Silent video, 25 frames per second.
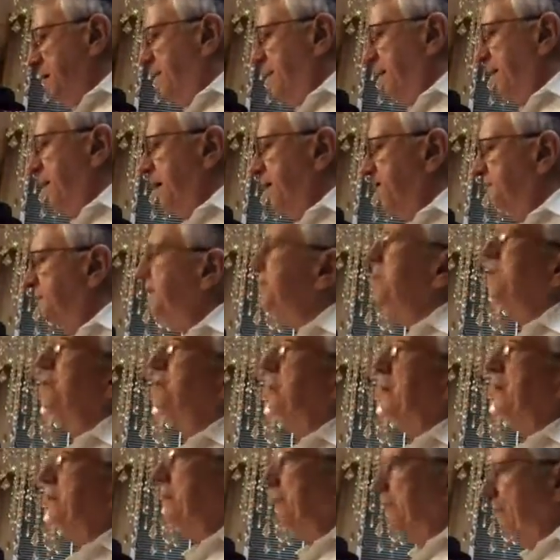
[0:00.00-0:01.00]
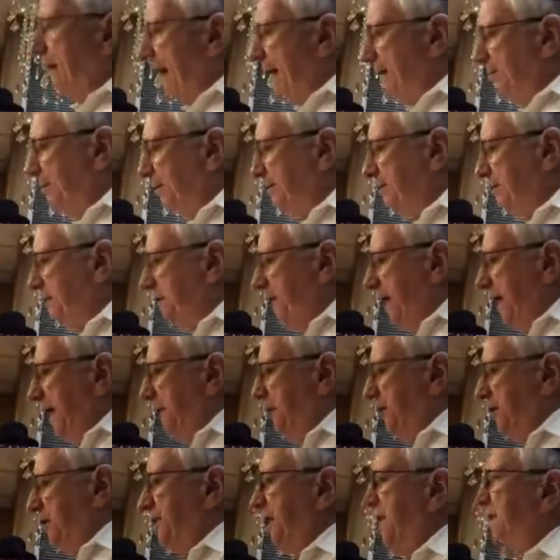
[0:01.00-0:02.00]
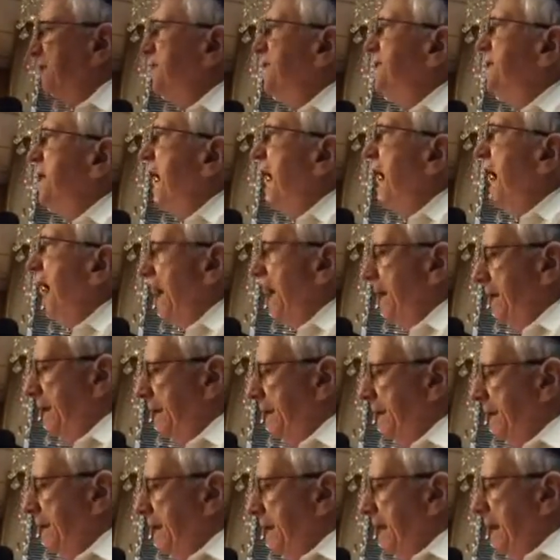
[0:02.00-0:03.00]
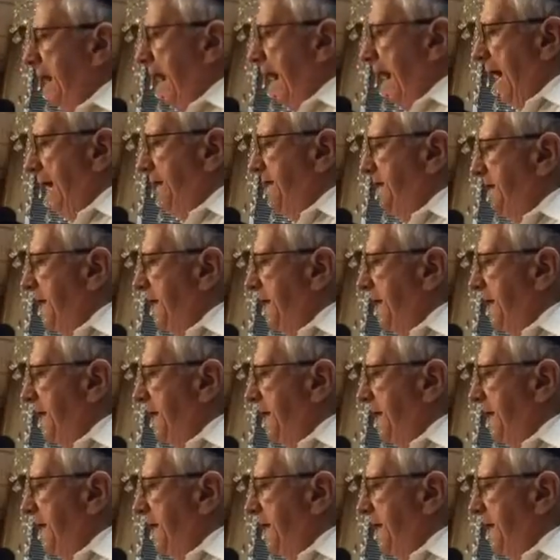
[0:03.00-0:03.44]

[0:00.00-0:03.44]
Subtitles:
this is what the Bible teaches. It's not a